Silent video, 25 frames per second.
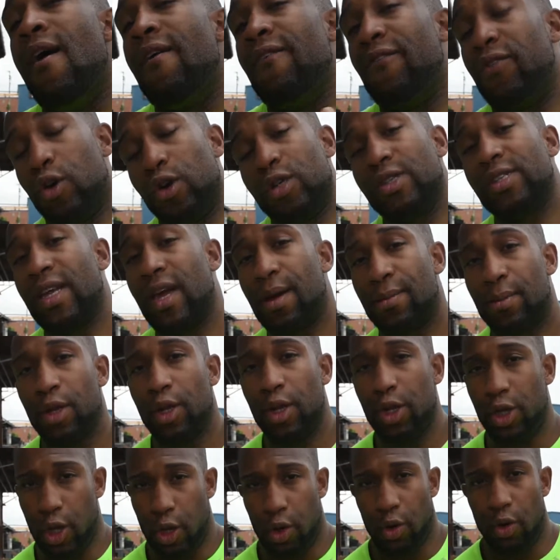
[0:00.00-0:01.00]
First thing I'm
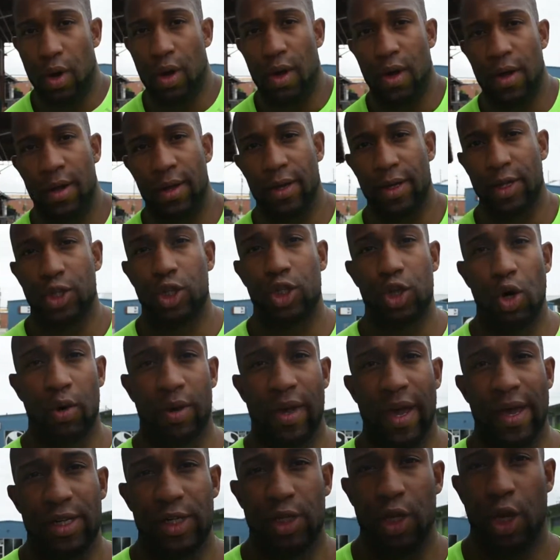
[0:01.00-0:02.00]
going to do is
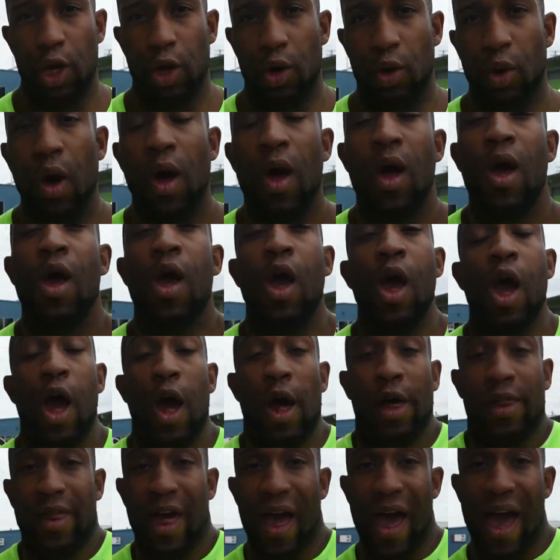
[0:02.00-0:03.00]
showcase to you
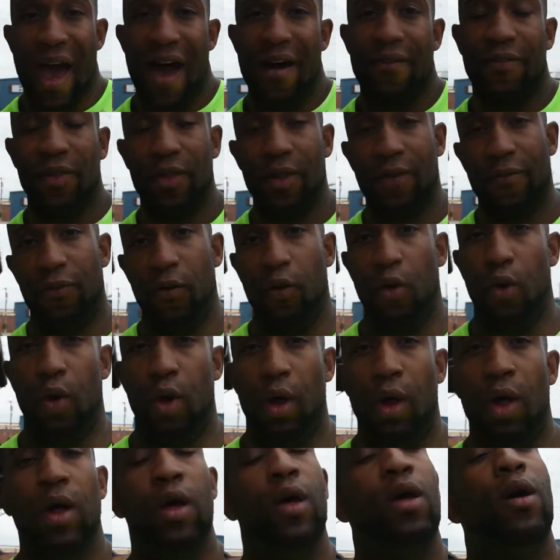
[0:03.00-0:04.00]
the half and the
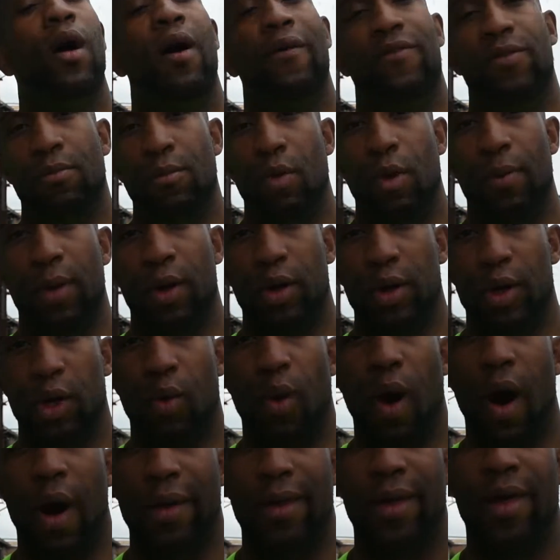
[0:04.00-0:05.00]
full of the mobility WOD.